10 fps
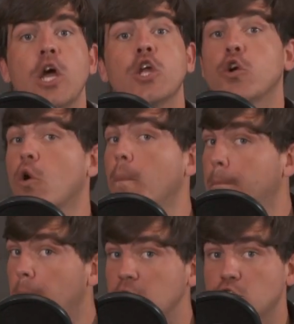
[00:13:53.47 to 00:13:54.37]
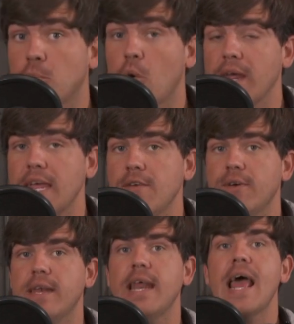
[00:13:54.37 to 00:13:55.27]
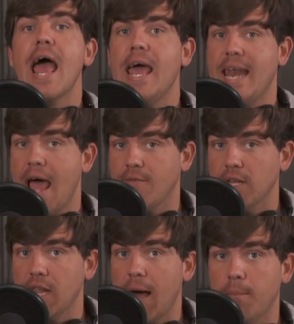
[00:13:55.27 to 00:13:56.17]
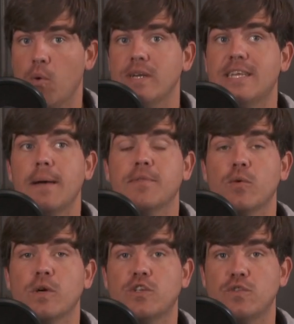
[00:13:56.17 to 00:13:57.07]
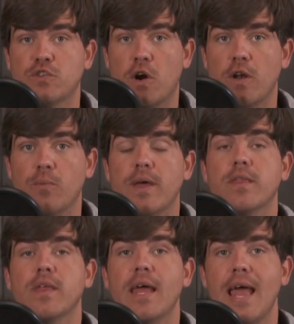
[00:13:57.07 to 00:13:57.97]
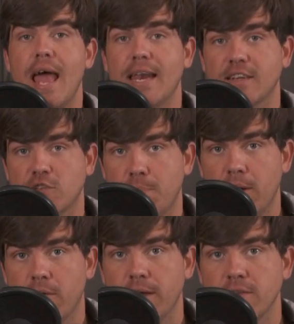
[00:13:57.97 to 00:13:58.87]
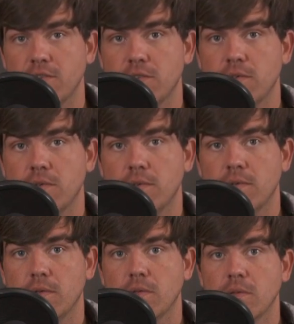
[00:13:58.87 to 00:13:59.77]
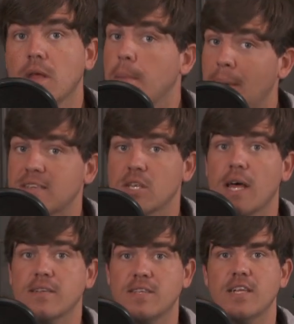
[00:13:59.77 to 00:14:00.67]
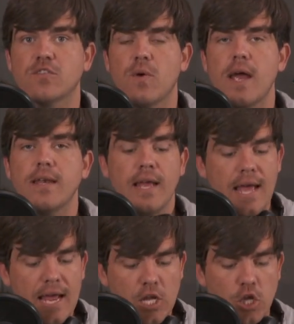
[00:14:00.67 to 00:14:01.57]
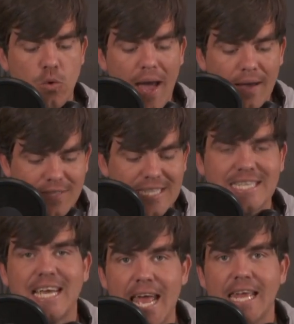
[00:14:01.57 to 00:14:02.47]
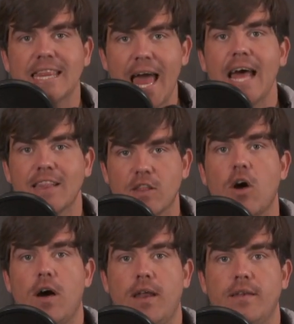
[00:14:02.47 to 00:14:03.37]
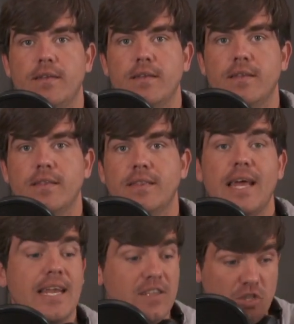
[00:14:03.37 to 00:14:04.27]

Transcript: You're much more even and have a lot more depth than what you started with and experience. Makes a lot of sense, right? You have to take that thought that he's